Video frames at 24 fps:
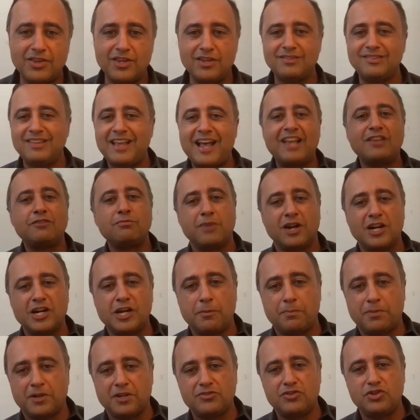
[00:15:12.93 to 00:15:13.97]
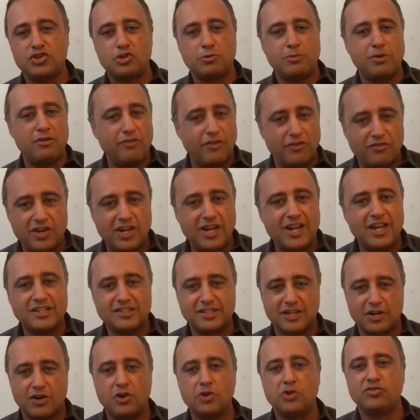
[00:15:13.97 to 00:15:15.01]
The SaaS multiples used to be 15x,
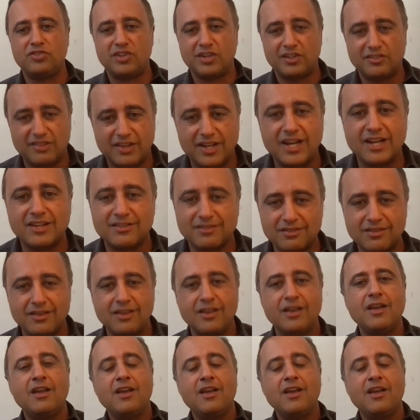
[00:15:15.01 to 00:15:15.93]
they gone to 6x.